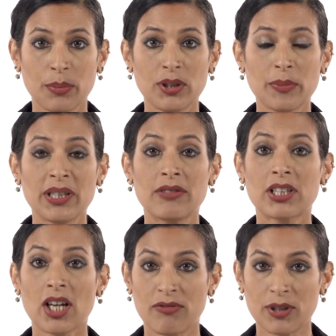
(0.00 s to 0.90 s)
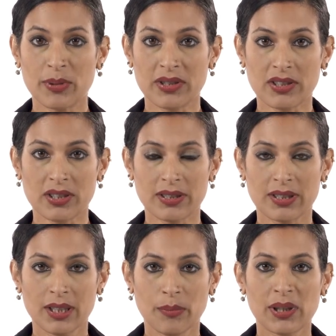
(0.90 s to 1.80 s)
put them in the recovery position,
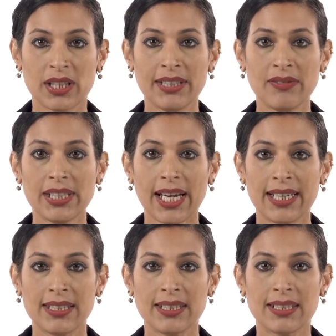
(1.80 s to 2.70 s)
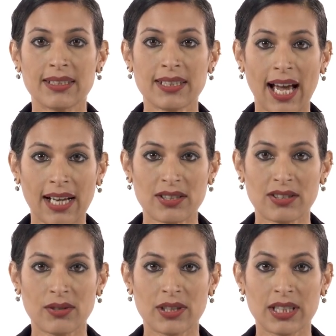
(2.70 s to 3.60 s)
but leave the A E D attached
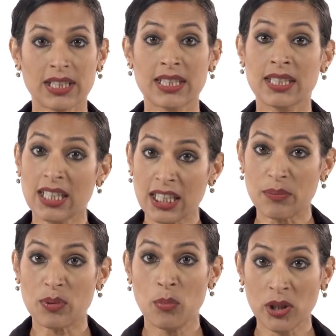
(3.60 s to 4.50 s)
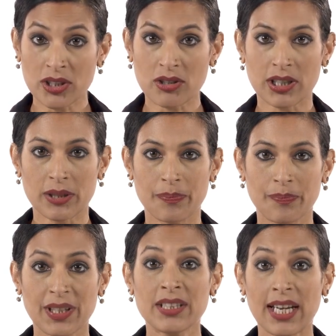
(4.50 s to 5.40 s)
so that it can keep monitoring them,
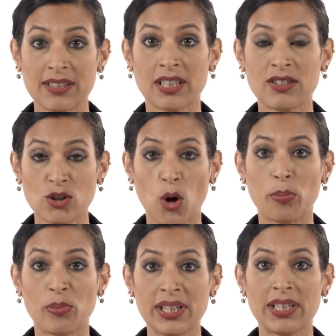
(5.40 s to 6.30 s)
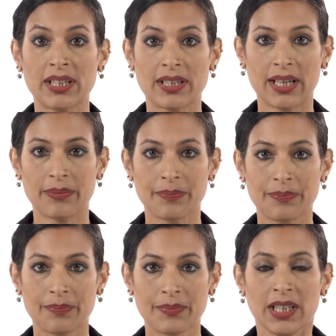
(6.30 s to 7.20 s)
in case they stop breathing again.
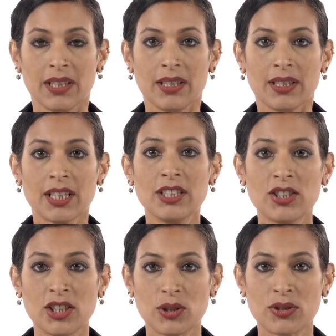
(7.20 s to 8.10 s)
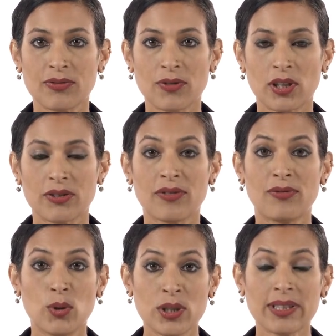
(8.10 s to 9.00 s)
Continue to follow the
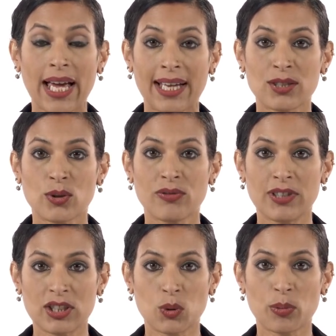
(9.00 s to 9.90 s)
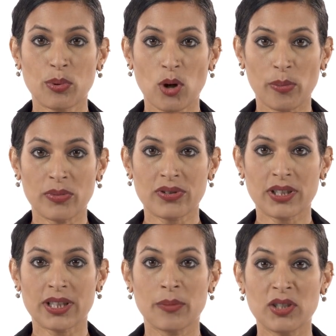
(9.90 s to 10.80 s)
voice and or visual prompts
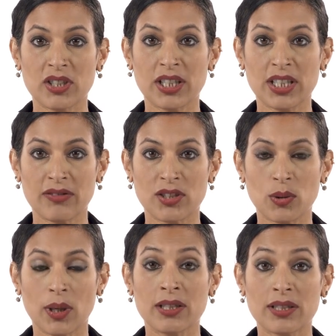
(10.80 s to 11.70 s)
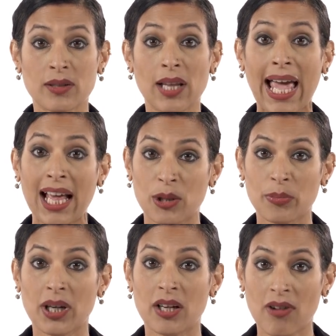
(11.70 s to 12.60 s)
that the machine gives you until
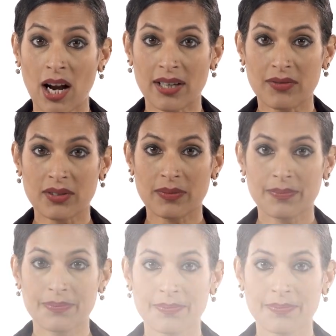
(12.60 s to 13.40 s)
help arrives.